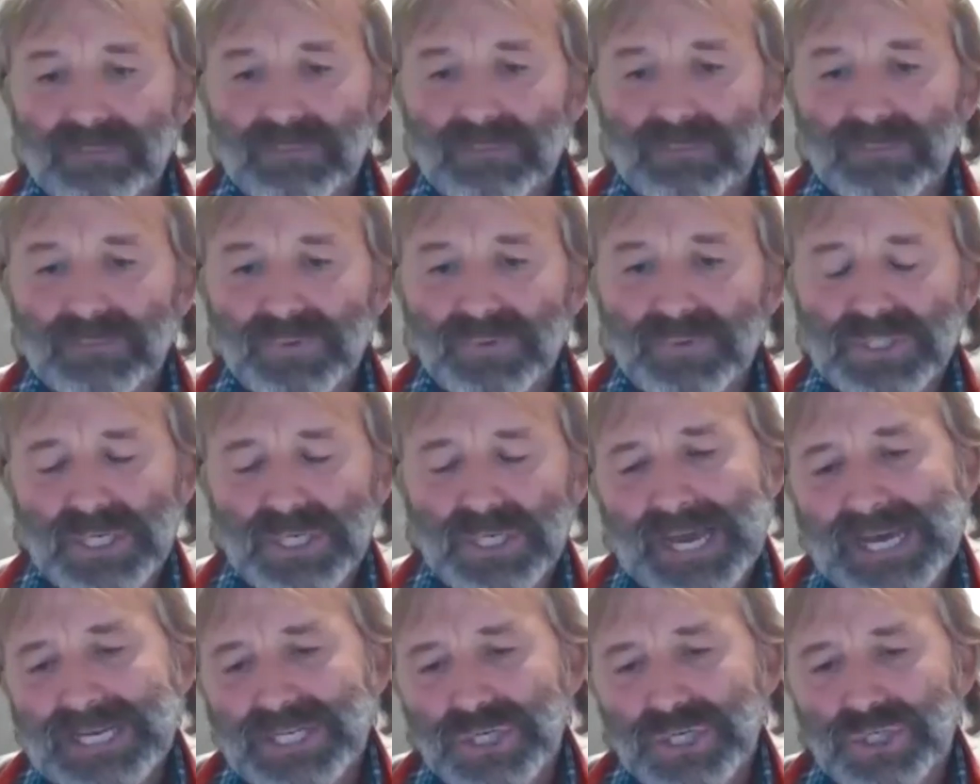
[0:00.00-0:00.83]
there's an
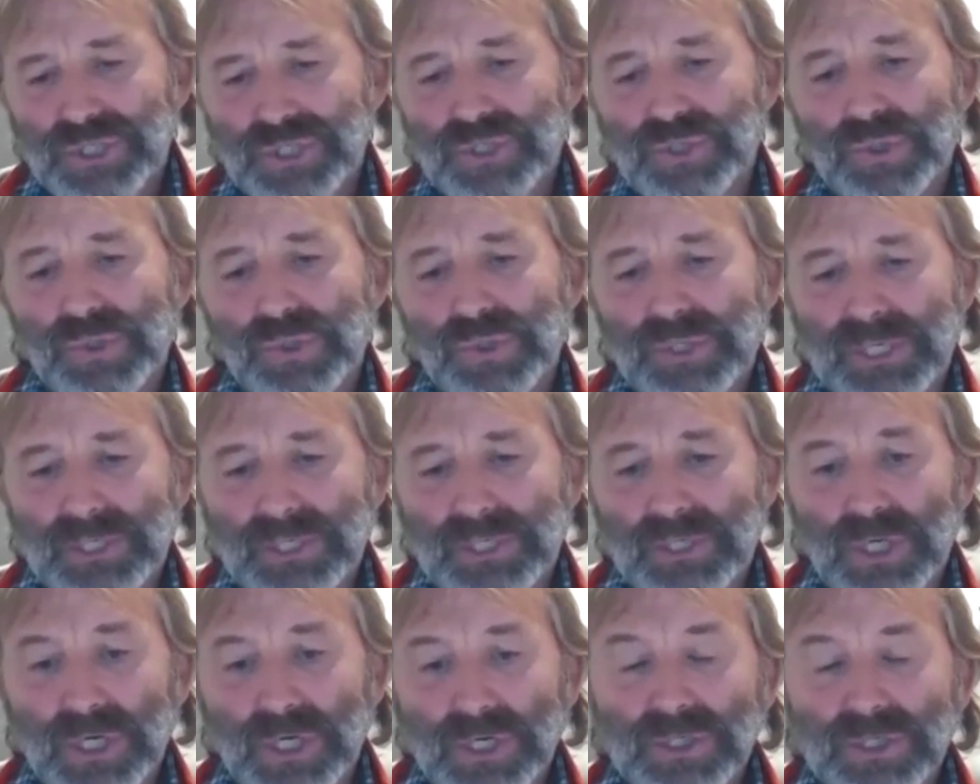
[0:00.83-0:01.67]
attitude in
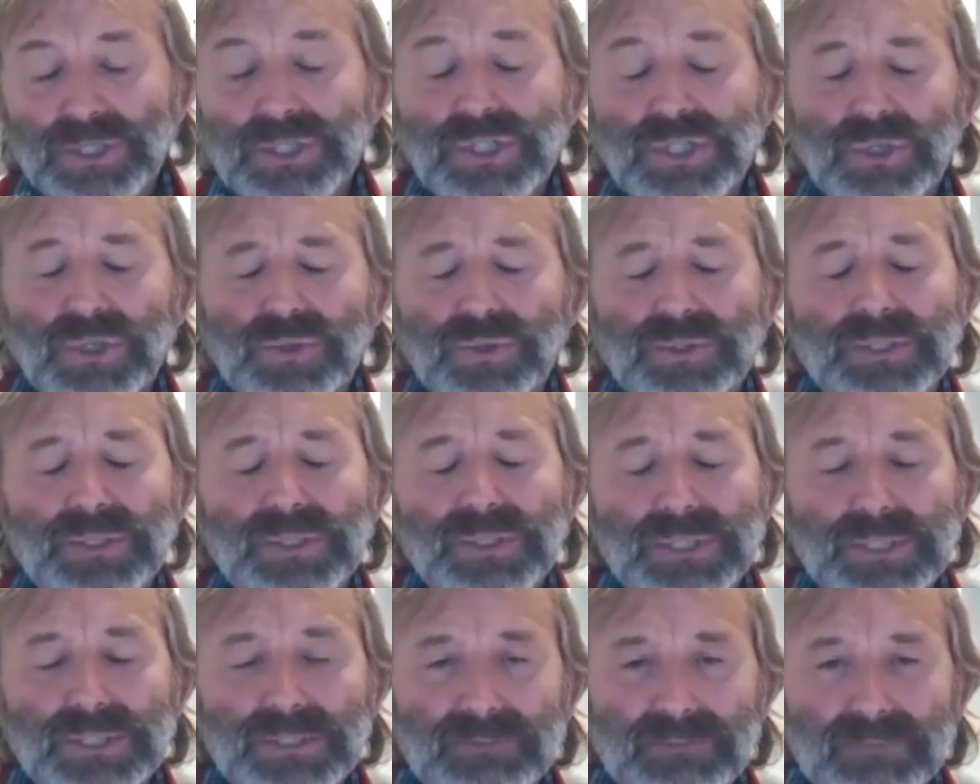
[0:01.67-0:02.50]
young
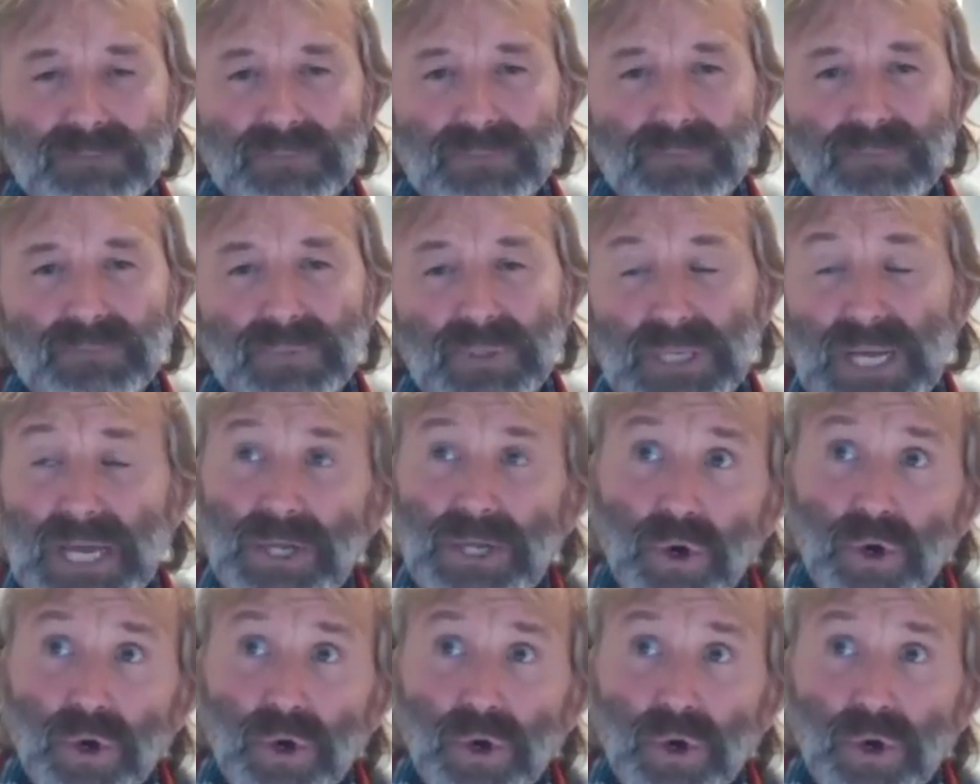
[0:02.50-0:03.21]
students, well, I know